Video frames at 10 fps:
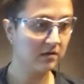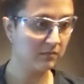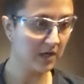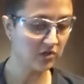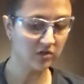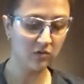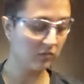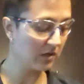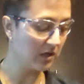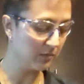Make sure you
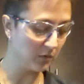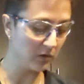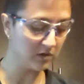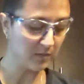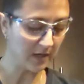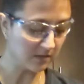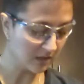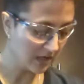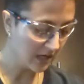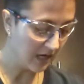clean up your workspace.
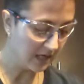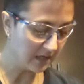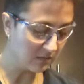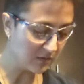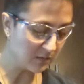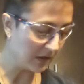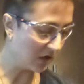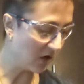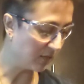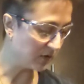I didn't spill any
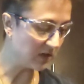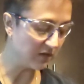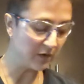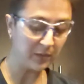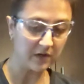copper sulfate,